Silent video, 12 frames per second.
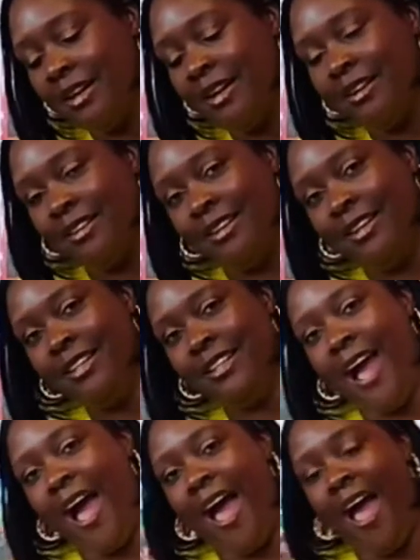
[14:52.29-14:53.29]
Good
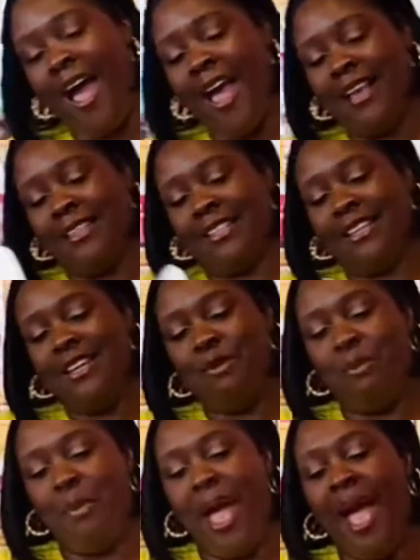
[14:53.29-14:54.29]
eyes. Good
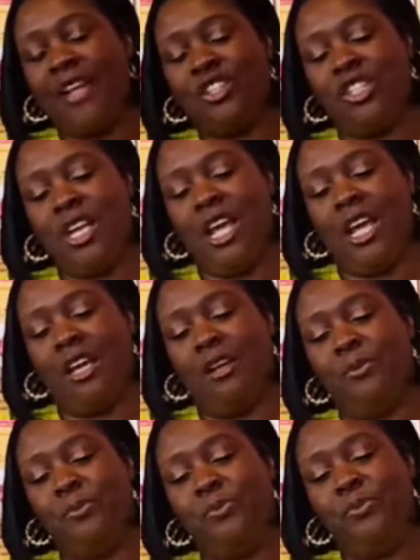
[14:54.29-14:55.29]
matching.
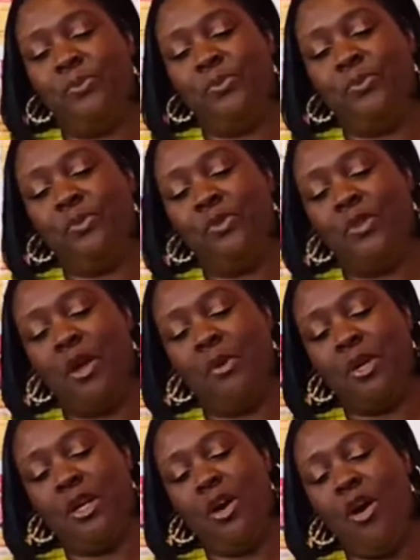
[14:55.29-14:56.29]
There we
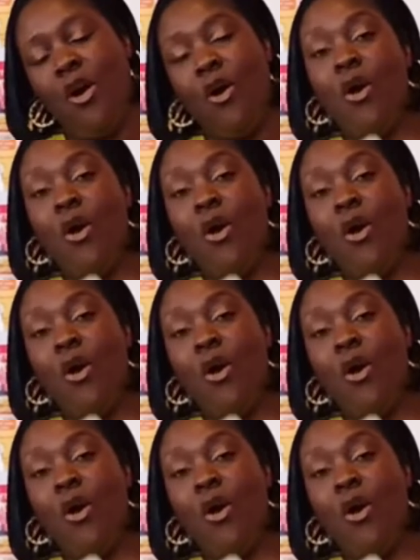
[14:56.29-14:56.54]
go.